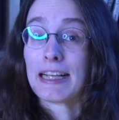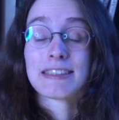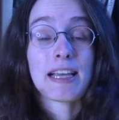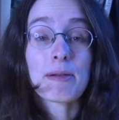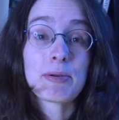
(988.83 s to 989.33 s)

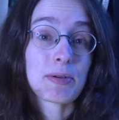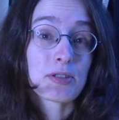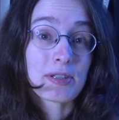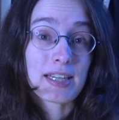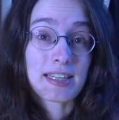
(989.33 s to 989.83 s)
Tell me
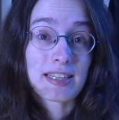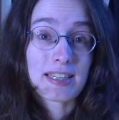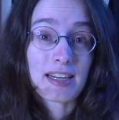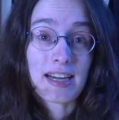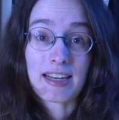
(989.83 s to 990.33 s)
what you think
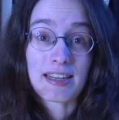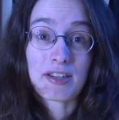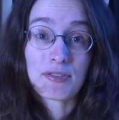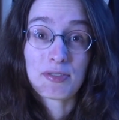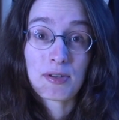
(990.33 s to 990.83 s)
and
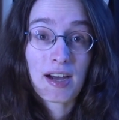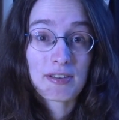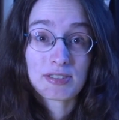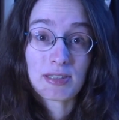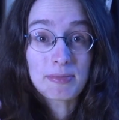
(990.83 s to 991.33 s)
if you
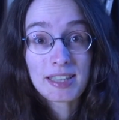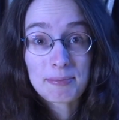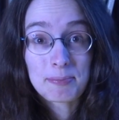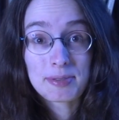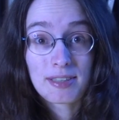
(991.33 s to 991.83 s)
have some
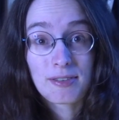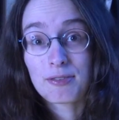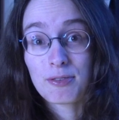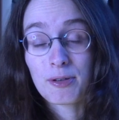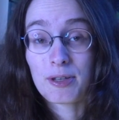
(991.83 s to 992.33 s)
tips
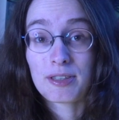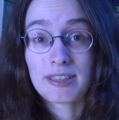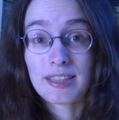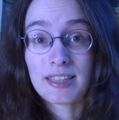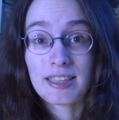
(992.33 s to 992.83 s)
for
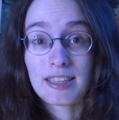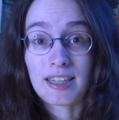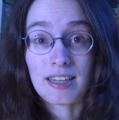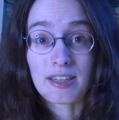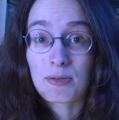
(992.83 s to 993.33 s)

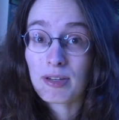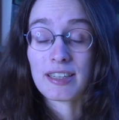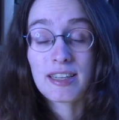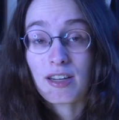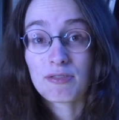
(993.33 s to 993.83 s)
the uh,
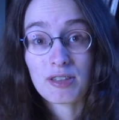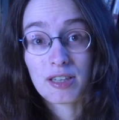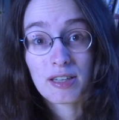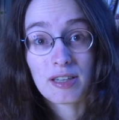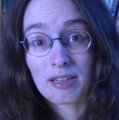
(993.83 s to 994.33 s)
quality of
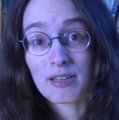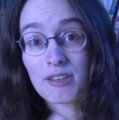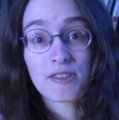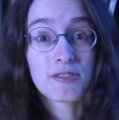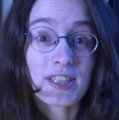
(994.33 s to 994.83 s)

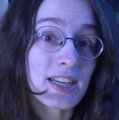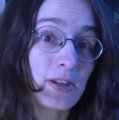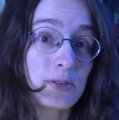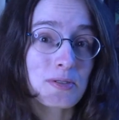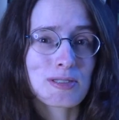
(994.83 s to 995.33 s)
uh,
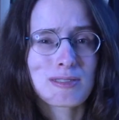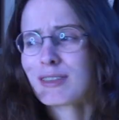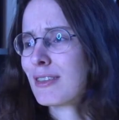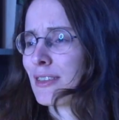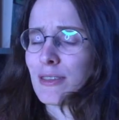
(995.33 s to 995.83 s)
videos,
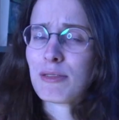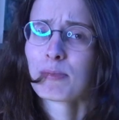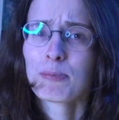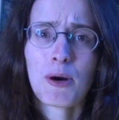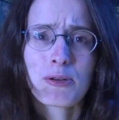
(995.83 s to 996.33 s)

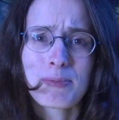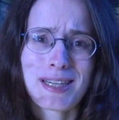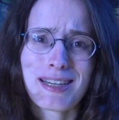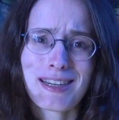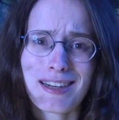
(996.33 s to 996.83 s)
poke
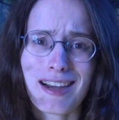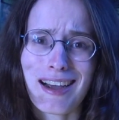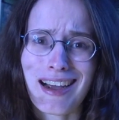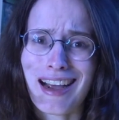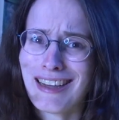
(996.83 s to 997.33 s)
me.
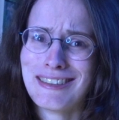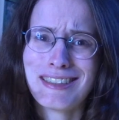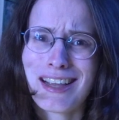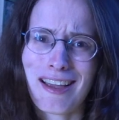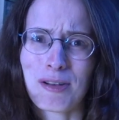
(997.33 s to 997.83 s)
I
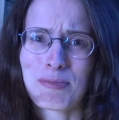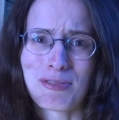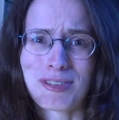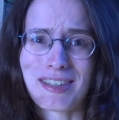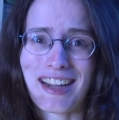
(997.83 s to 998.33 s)
need help
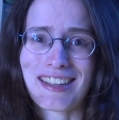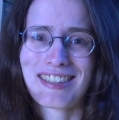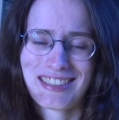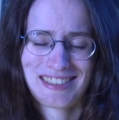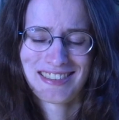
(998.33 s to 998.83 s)
for that.